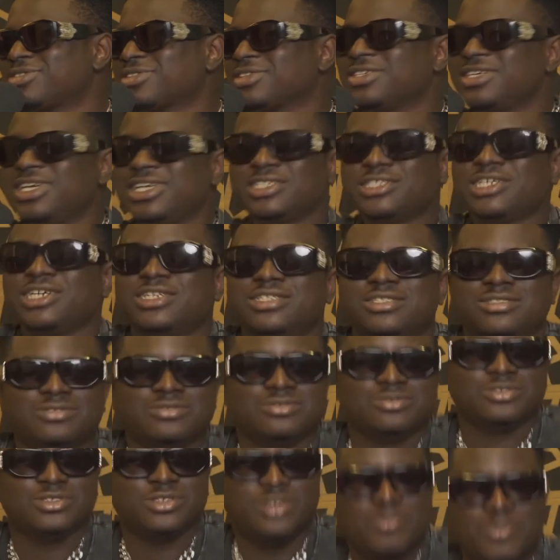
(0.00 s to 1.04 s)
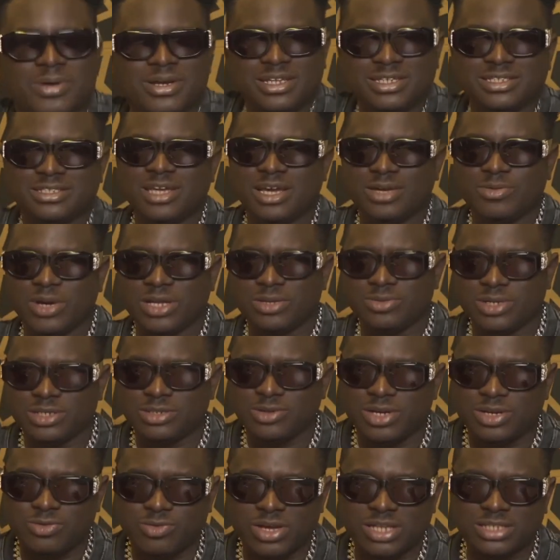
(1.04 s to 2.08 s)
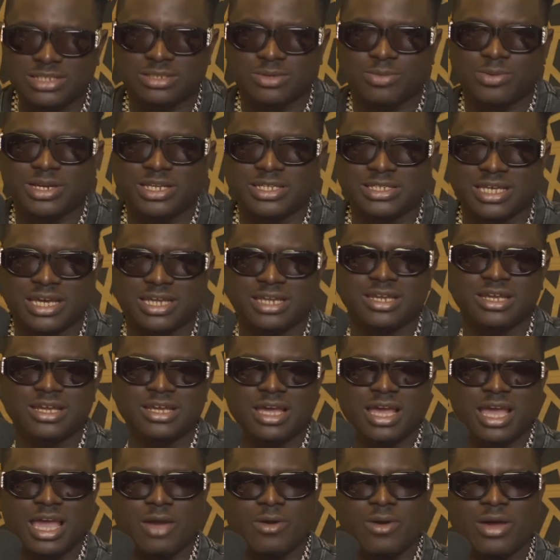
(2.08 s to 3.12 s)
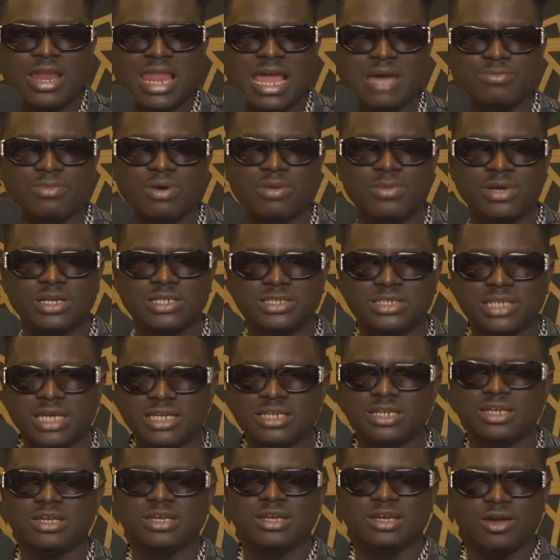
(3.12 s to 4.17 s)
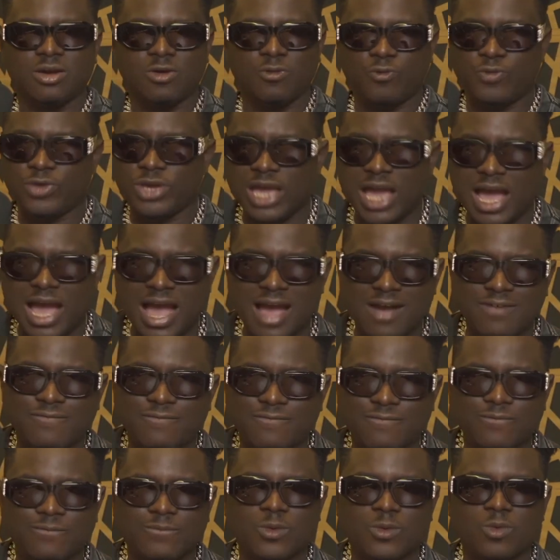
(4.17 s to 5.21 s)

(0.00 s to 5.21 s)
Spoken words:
when somebody said when like Mohammed said we have